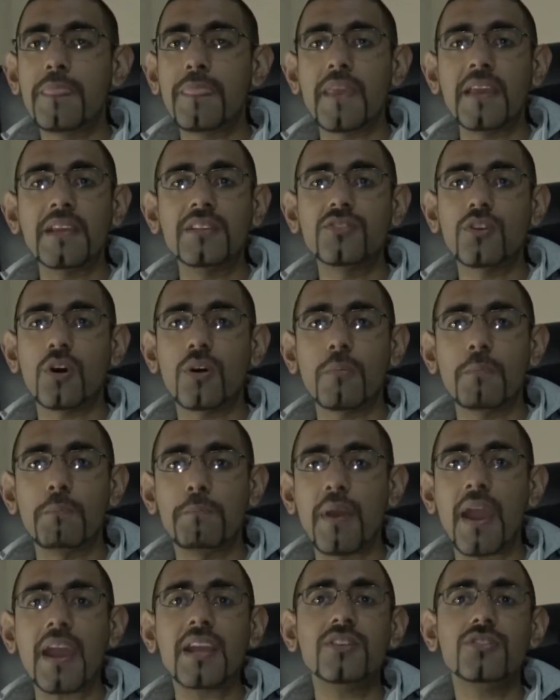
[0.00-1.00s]
is
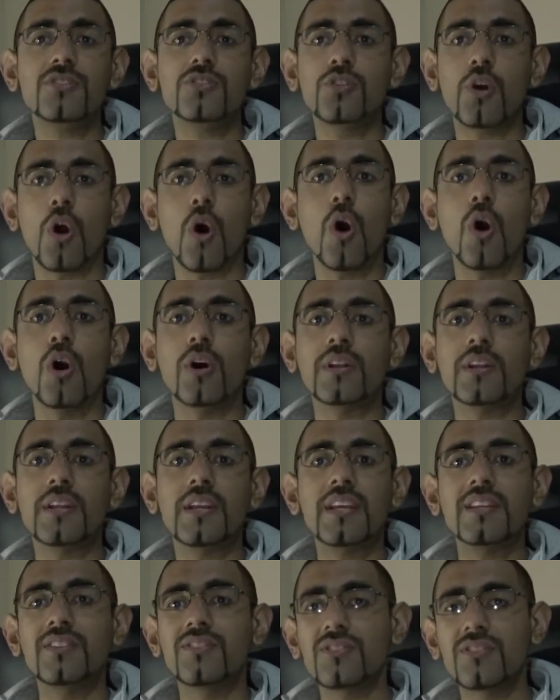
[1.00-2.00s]
based on
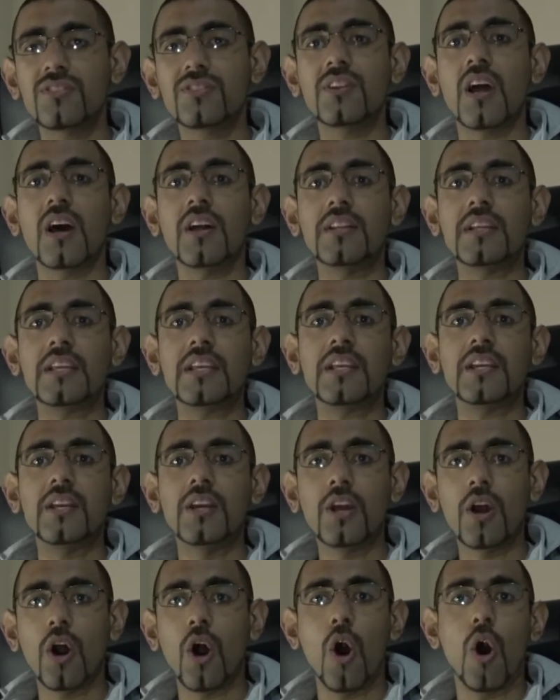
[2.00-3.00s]
his study
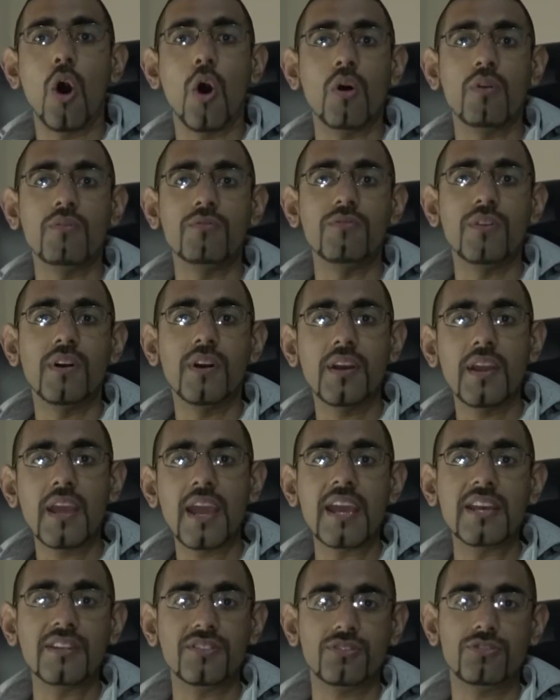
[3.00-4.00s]
of
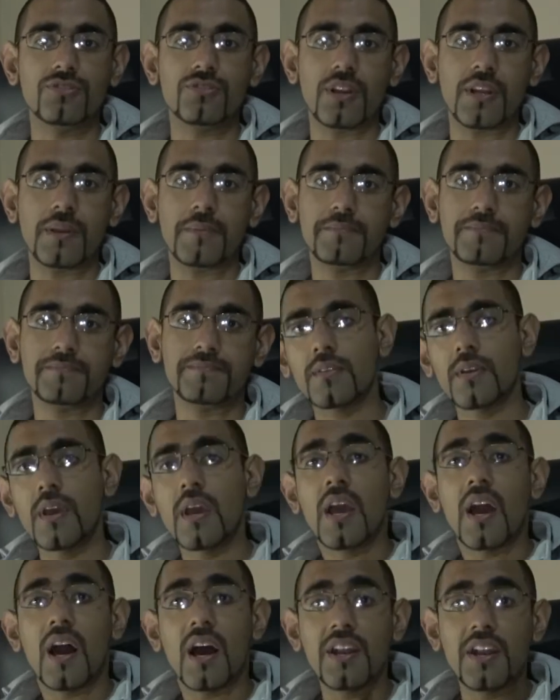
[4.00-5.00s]
history.
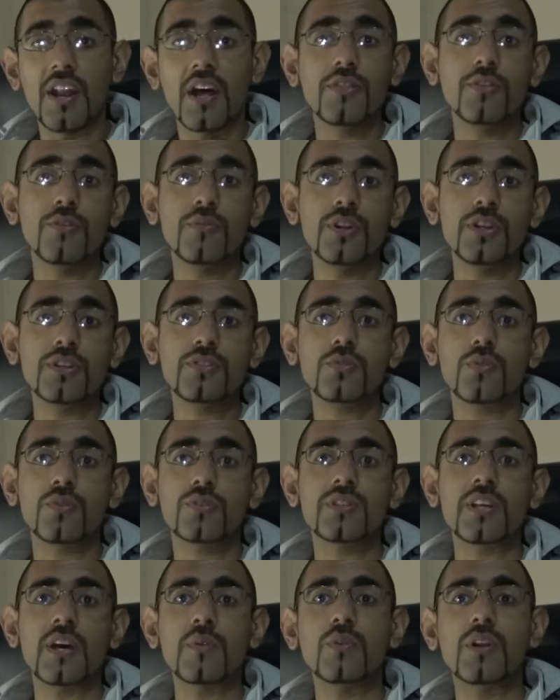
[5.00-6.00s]
Another
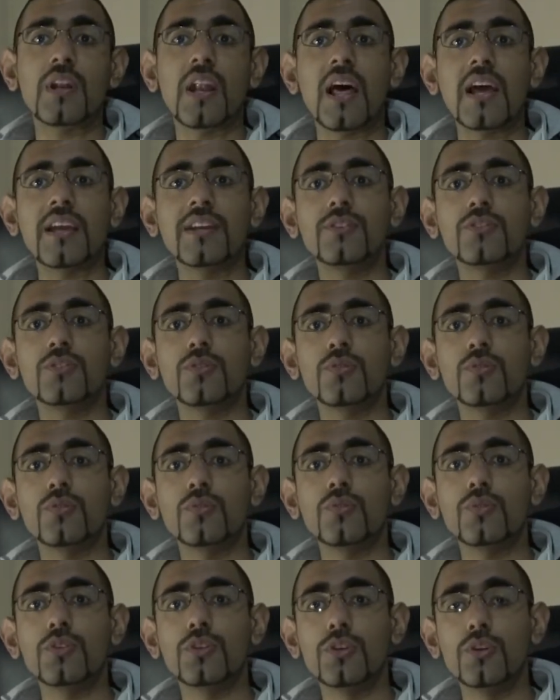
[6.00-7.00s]
resource I would like
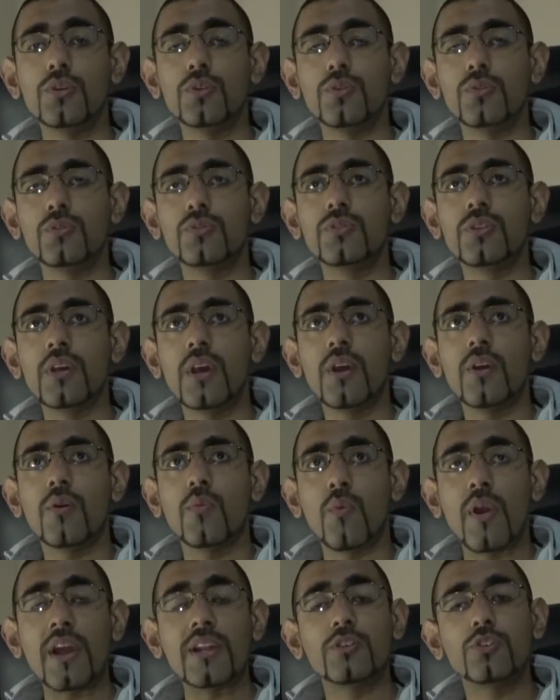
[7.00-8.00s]
to use
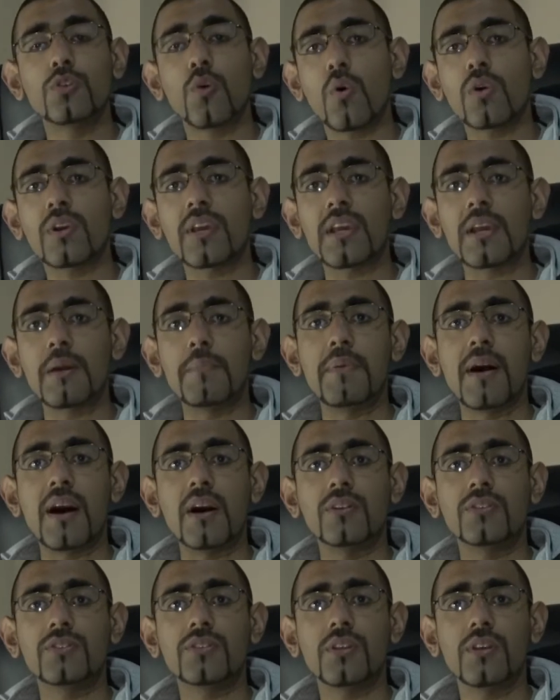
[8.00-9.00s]
when talking
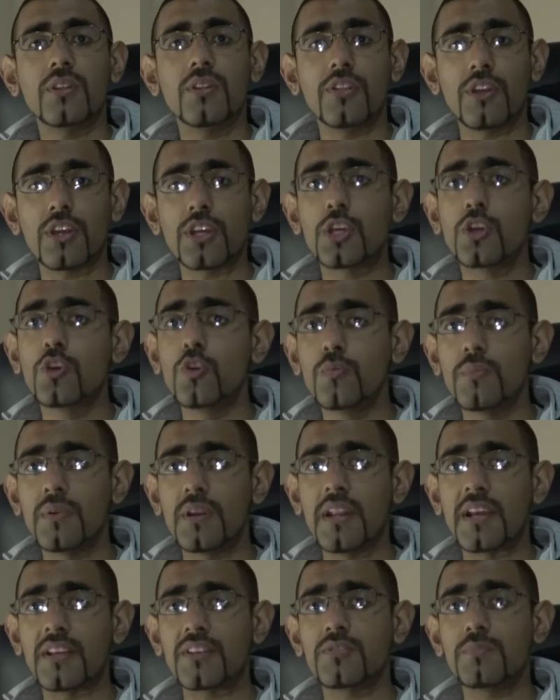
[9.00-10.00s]
about the
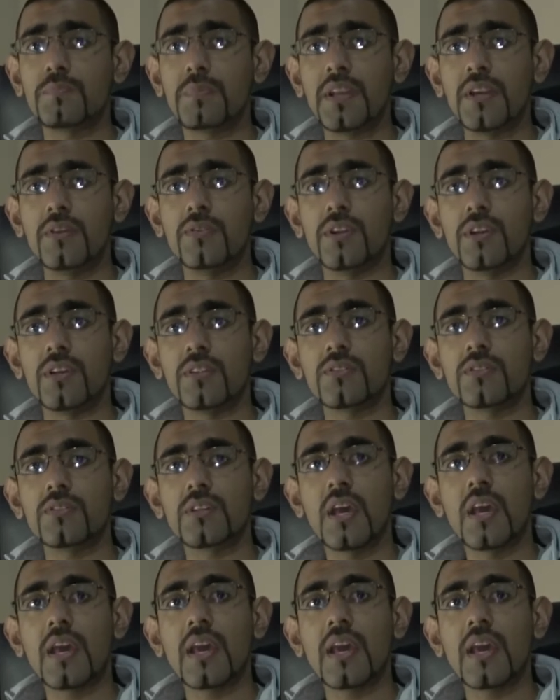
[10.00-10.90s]
human experience